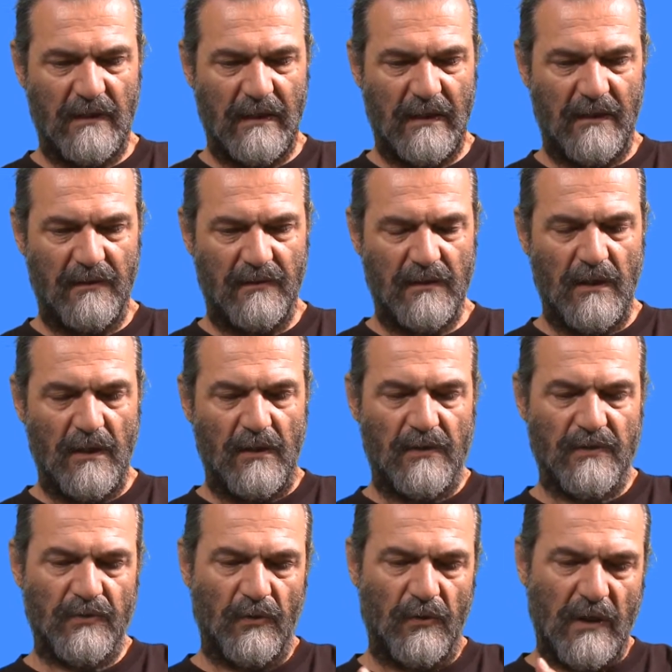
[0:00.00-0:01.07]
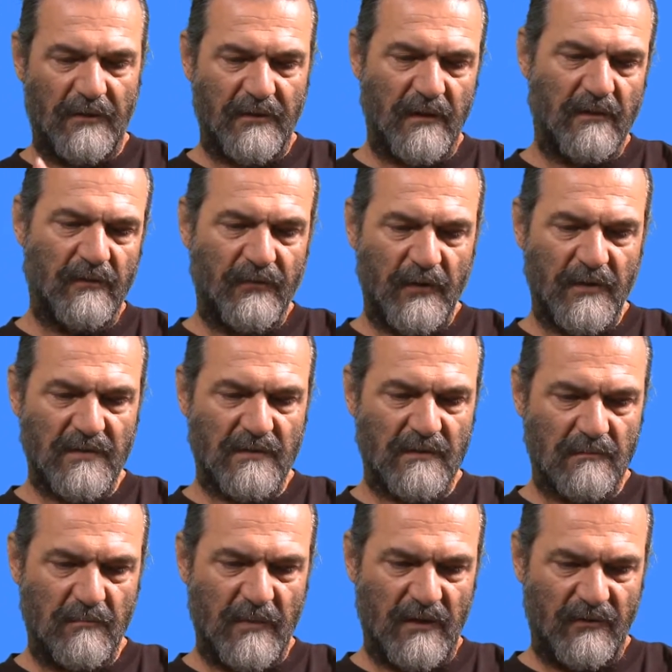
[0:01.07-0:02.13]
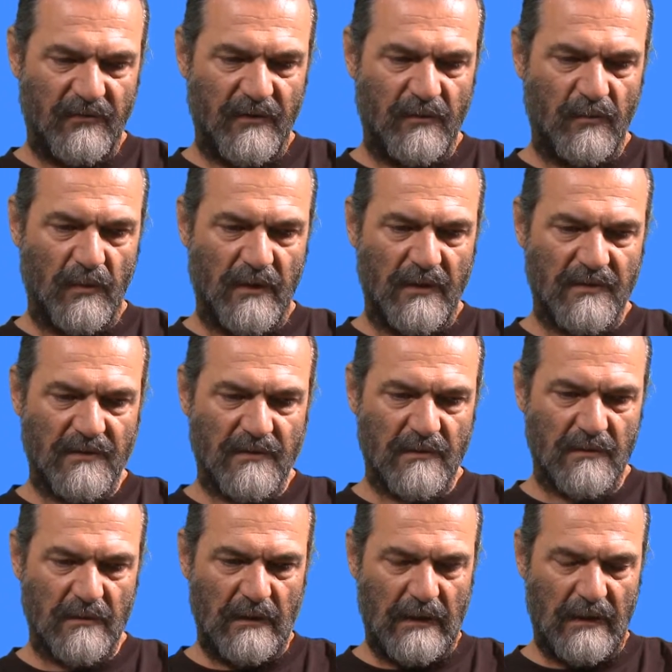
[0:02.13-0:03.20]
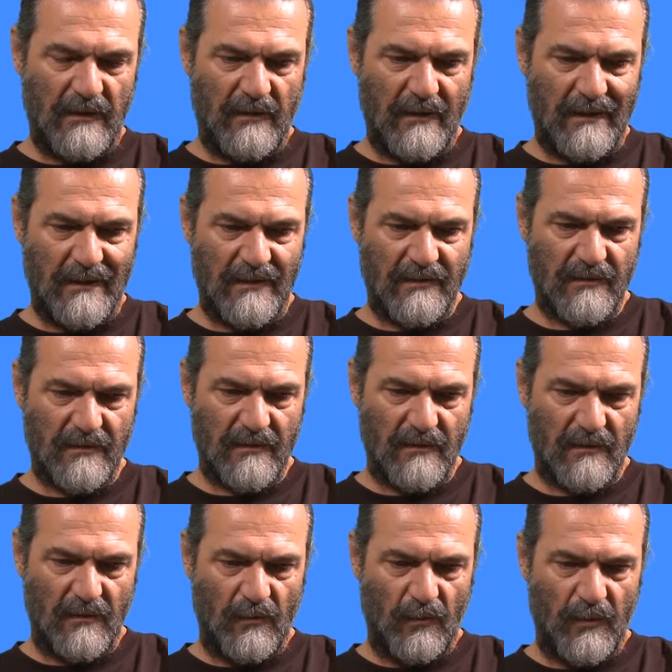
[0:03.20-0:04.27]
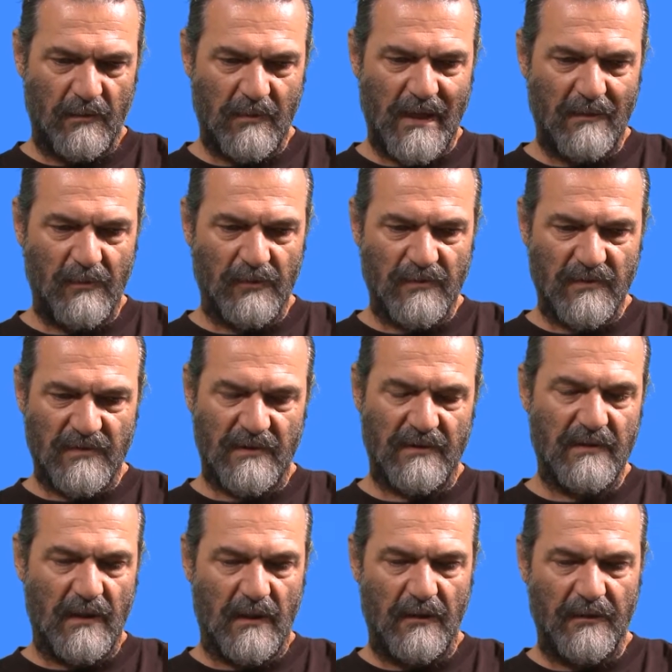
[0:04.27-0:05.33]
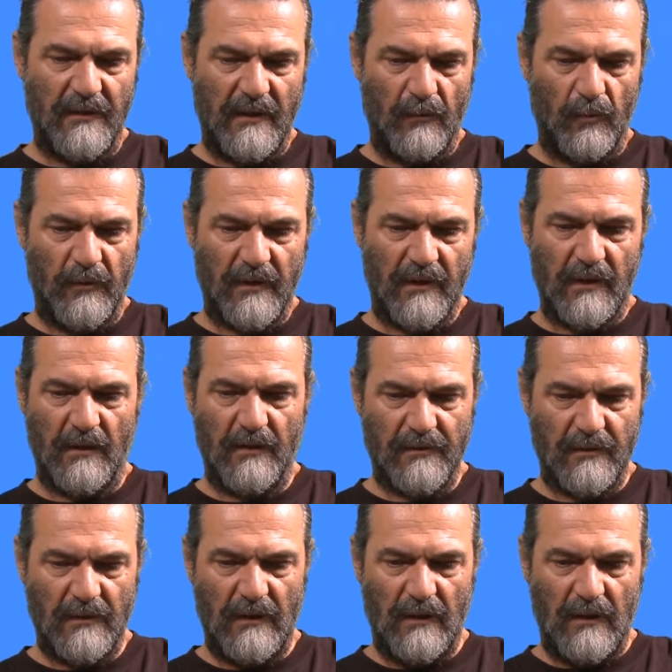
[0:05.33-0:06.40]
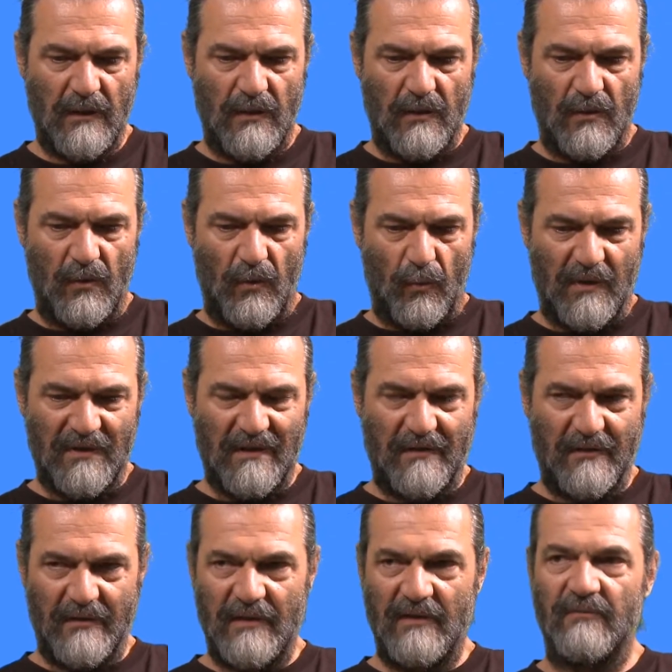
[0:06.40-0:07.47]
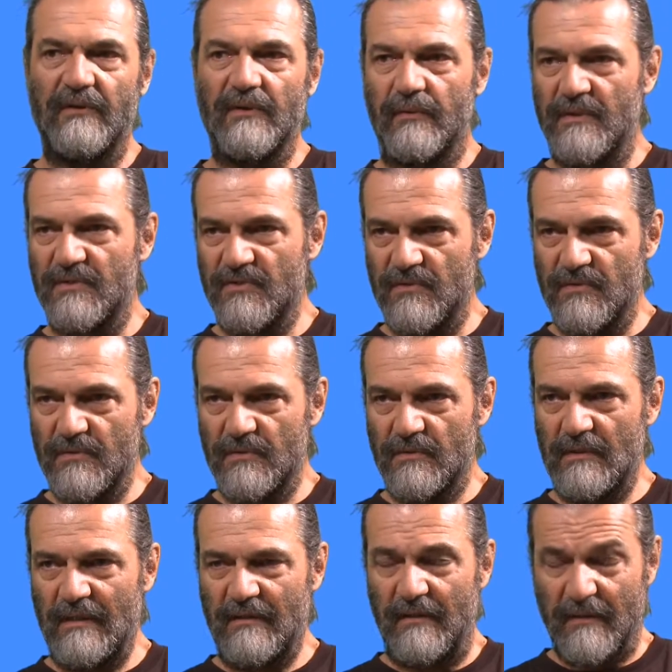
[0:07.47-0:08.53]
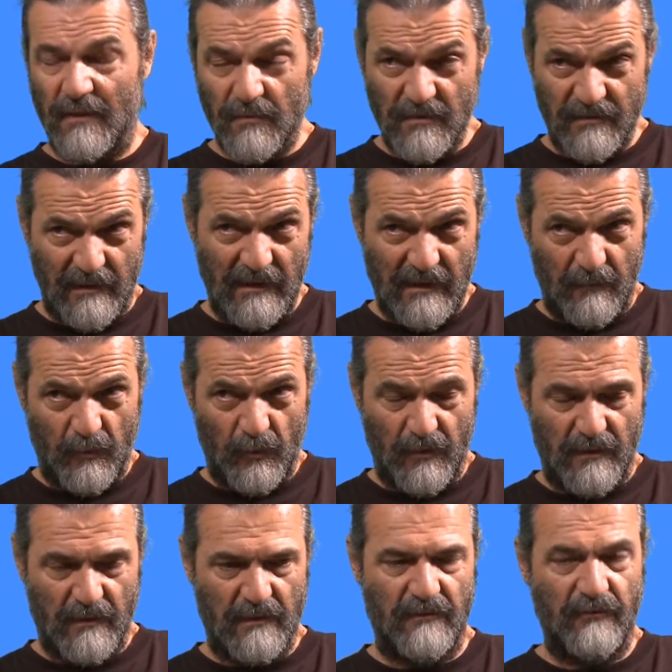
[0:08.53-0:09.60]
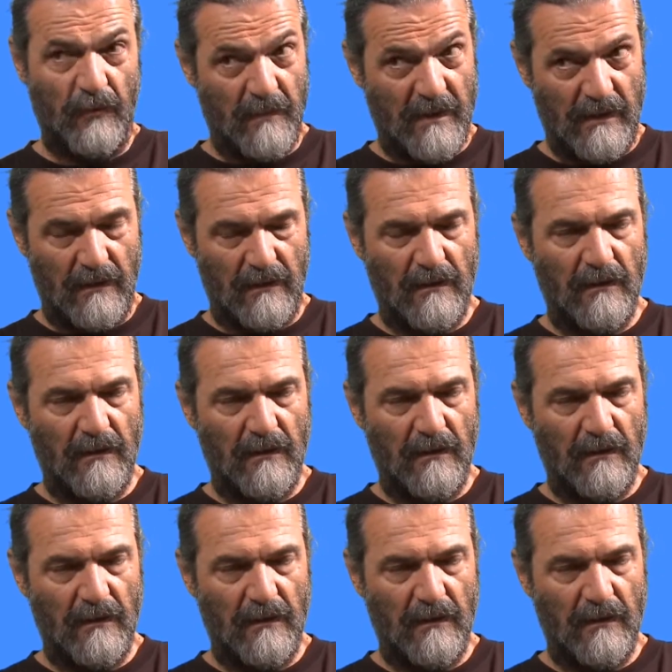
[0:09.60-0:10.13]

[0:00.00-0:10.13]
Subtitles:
And so I think the first benefit was that we were able to sit down and work out what are the relevant questions. I think that was really important for me.